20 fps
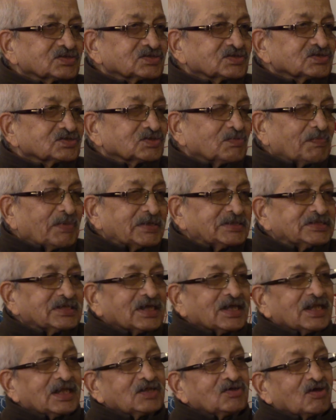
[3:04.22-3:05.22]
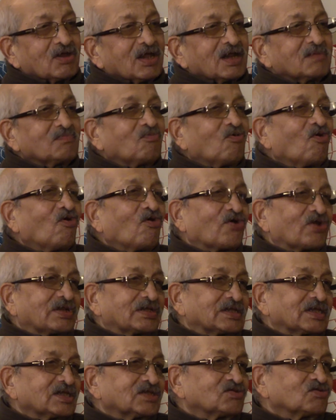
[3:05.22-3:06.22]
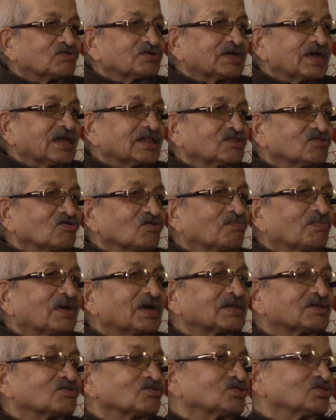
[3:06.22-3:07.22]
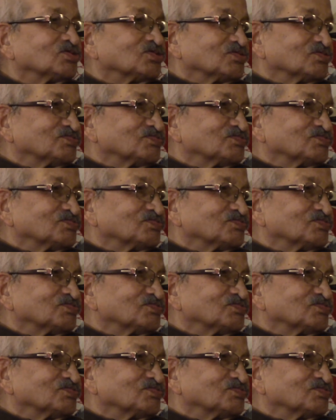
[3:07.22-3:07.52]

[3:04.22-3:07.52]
So basically, you are unborn. There is no death, no birth to you.